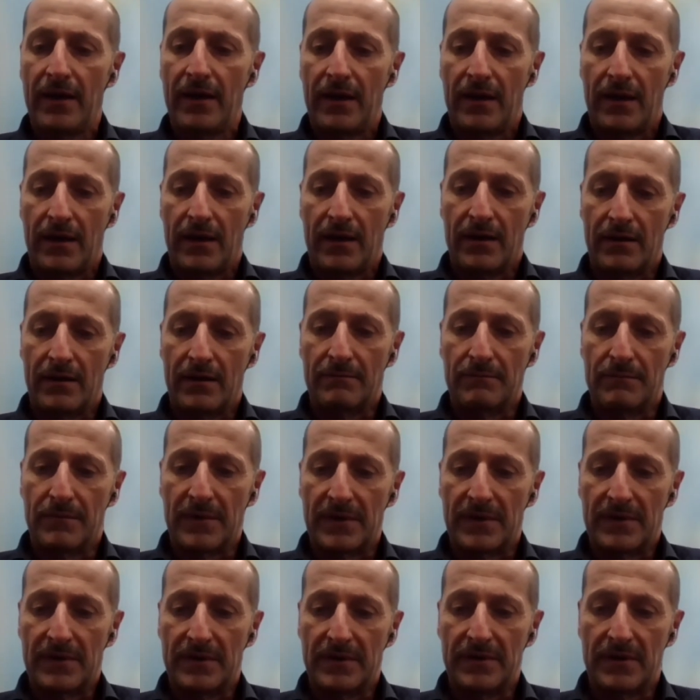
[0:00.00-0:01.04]

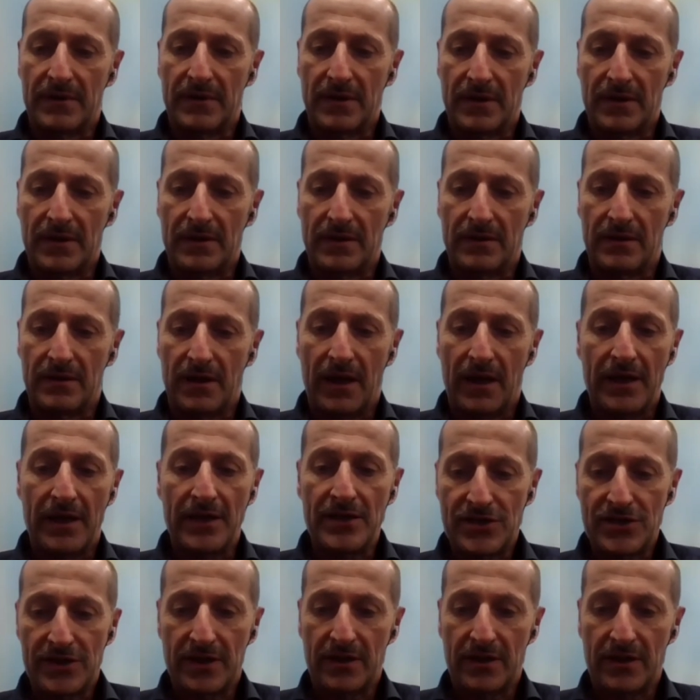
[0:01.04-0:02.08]
In
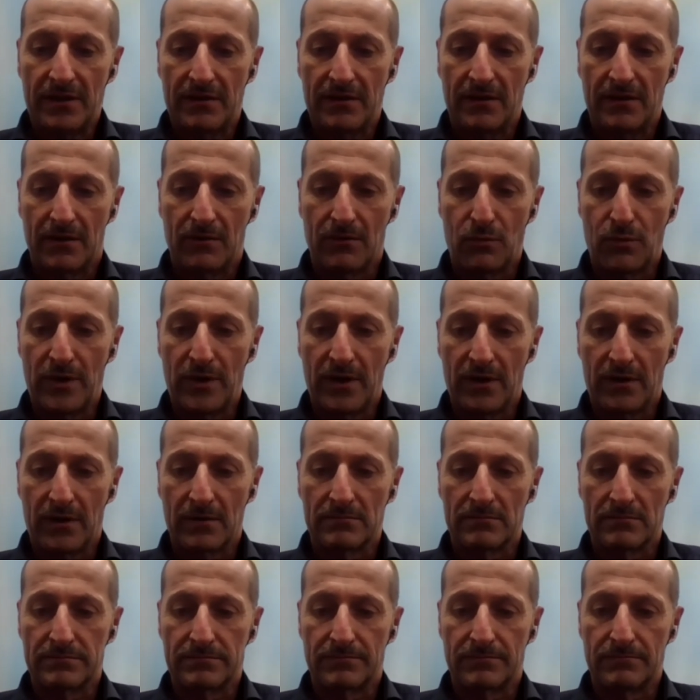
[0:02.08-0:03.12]
Asia, we
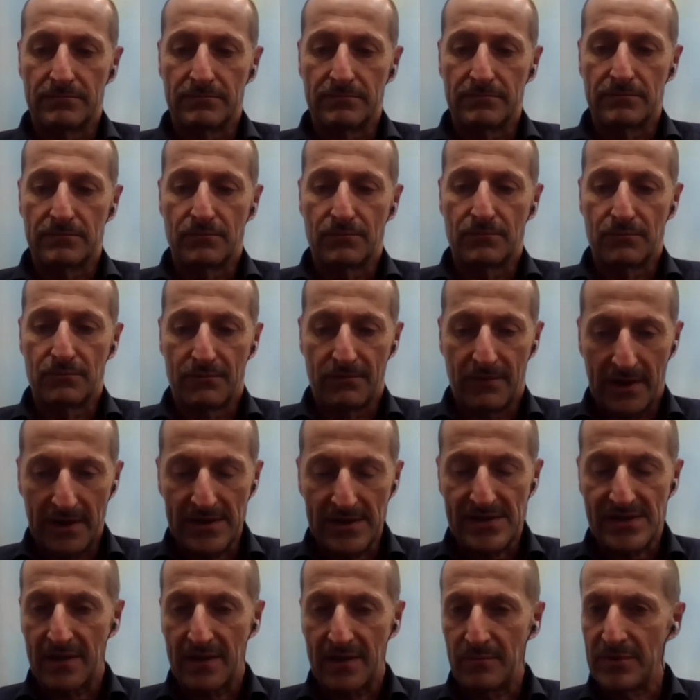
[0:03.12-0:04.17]
are well
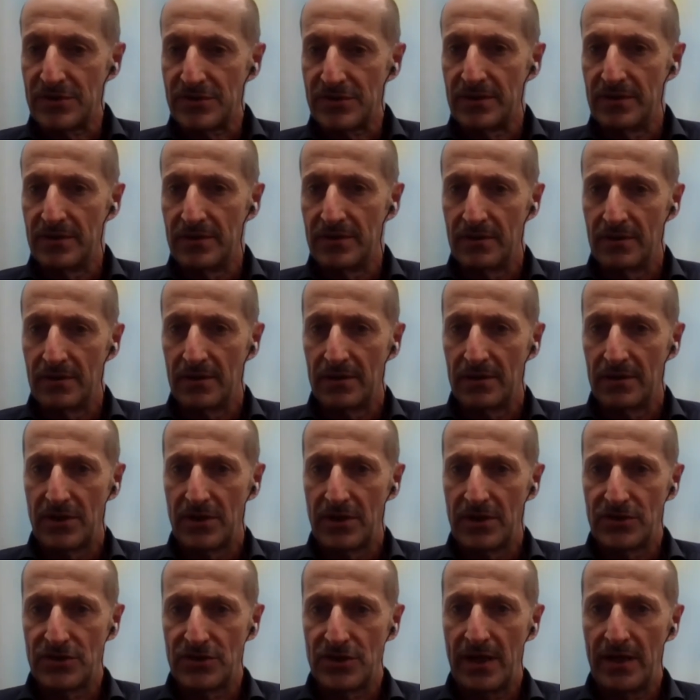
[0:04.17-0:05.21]
established
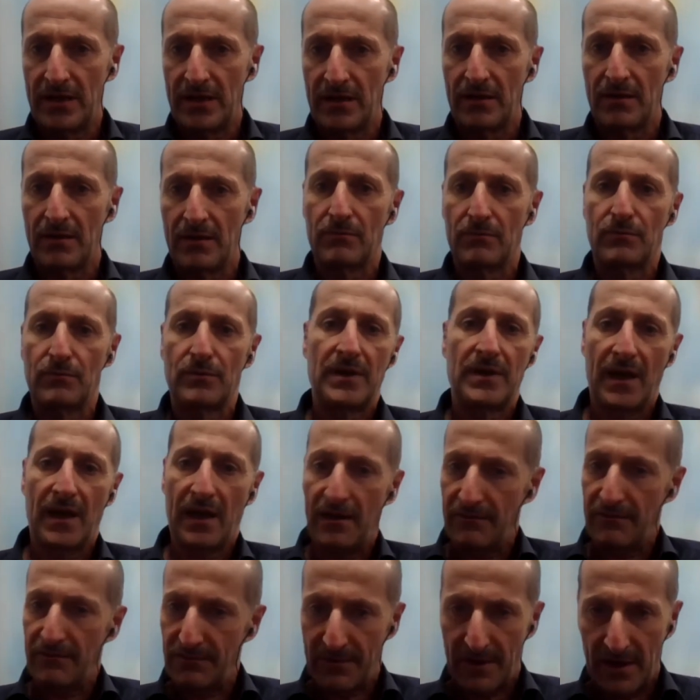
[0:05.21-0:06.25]
in China. We
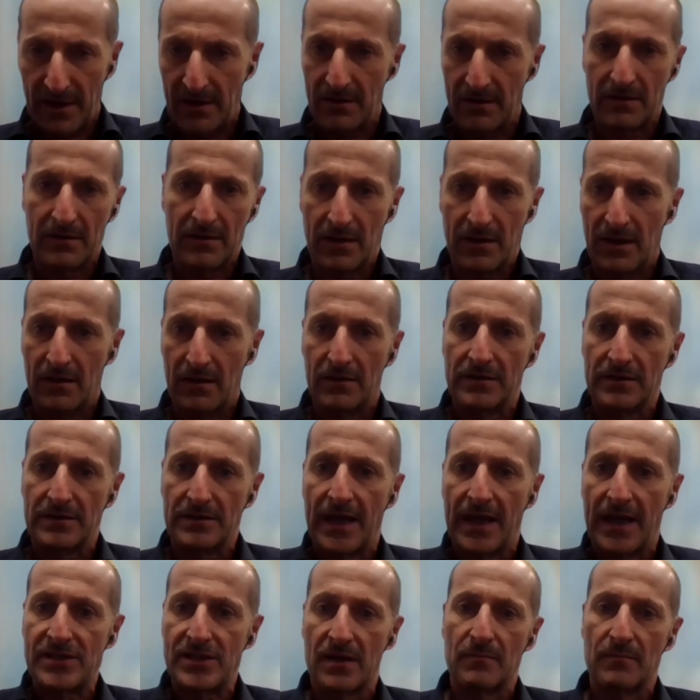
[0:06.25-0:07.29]
have our
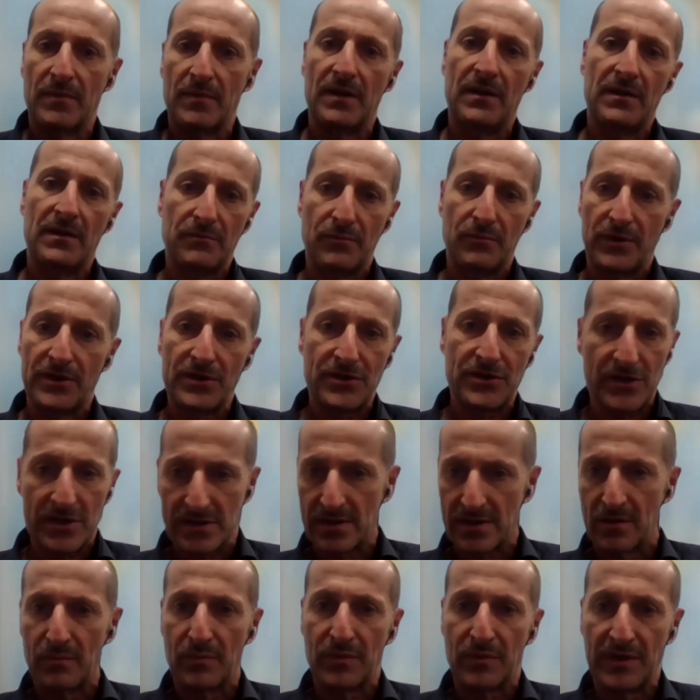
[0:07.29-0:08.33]
Taichung plant. We are
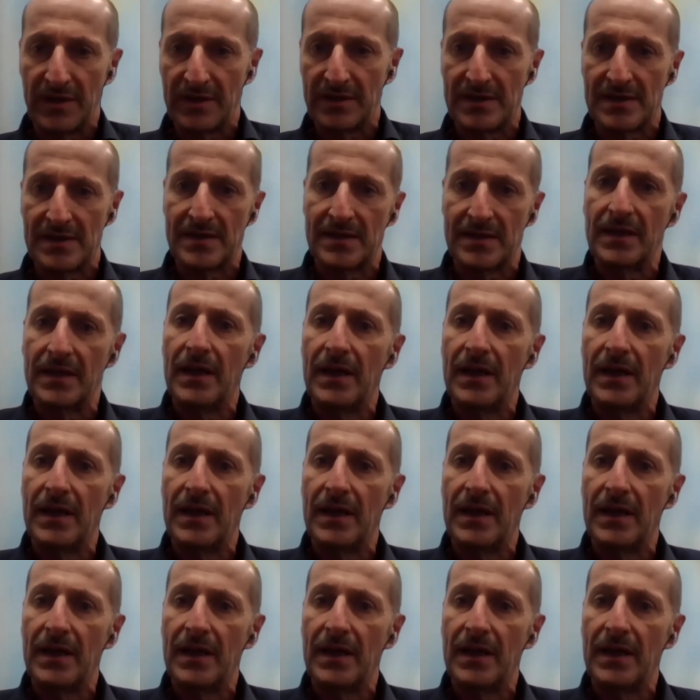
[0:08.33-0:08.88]
just opening the